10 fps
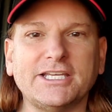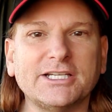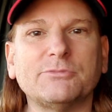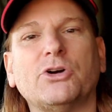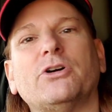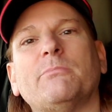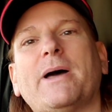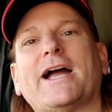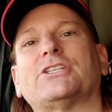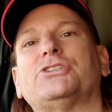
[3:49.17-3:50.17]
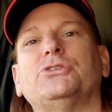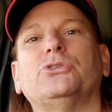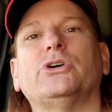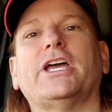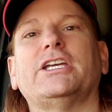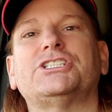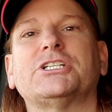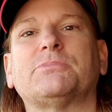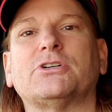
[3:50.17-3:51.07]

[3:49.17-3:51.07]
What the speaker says: am going back to a shipper